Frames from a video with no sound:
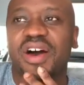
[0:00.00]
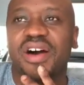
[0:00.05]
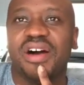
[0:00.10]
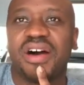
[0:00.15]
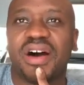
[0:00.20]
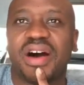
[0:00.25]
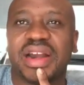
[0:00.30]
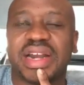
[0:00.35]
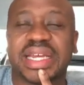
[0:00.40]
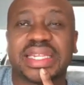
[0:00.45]

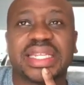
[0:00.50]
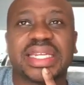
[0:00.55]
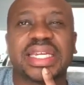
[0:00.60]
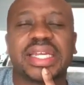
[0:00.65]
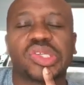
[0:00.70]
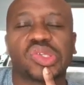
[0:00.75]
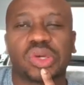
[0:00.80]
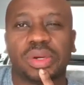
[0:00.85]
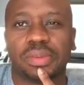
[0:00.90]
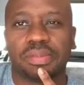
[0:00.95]
on, I think
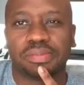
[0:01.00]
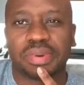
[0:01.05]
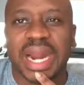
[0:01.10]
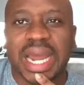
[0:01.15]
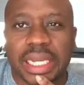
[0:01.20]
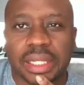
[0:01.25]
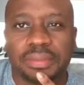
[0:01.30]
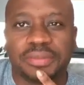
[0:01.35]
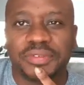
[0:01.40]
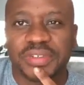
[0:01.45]
it's on
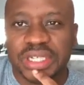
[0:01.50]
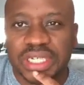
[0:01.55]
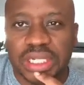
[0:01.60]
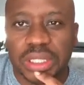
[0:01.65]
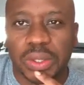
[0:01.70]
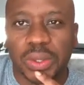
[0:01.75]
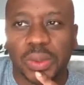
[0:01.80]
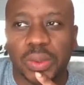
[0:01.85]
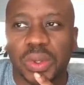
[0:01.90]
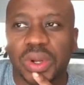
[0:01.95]
Prime
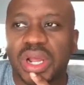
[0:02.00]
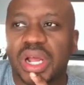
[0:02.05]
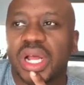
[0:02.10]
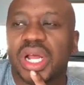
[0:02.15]
Video,